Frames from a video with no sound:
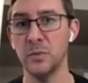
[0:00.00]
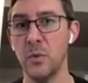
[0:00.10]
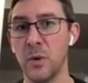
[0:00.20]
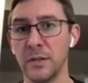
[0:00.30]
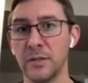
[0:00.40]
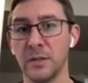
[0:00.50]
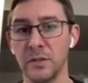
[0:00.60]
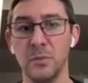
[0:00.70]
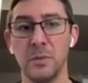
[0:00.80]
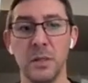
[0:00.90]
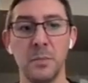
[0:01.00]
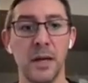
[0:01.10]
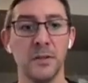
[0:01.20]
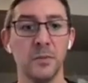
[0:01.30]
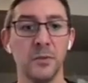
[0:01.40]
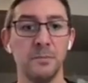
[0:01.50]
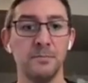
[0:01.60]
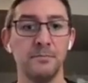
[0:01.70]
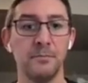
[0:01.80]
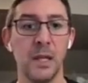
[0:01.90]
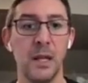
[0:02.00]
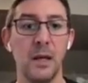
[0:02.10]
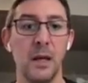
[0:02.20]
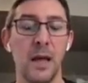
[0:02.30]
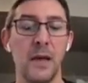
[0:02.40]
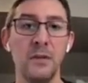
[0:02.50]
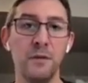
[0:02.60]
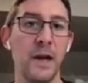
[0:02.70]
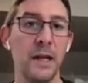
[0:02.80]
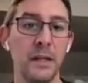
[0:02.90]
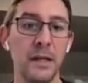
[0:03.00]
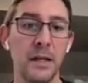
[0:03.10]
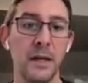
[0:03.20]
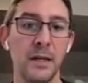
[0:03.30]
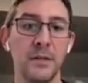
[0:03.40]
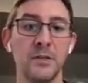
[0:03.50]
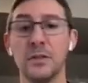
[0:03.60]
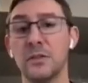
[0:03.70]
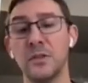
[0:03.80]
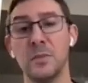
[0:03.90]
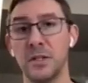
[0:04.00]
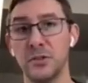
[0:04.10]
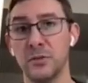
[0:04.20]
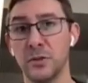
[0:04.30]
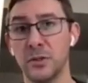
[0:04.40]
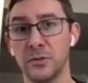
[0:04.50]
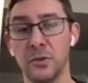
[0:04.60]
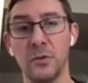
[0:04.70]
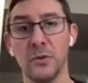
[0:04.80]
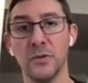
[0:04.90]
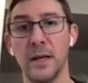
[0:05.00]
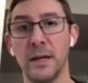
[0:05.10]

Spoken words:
points as humanly possible. And then finally, consider some additional controls.